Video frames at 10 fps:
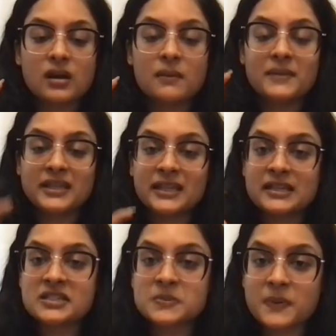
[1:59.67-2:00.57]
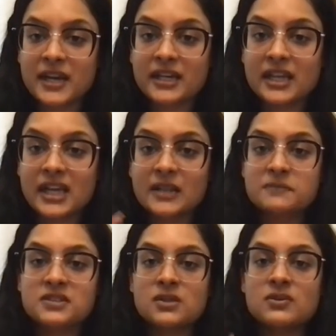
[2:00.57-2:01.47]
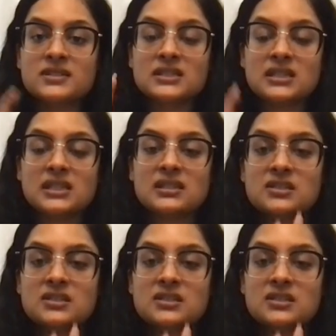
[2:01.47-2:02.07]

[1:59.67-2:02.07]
making a spread helps you in seeing the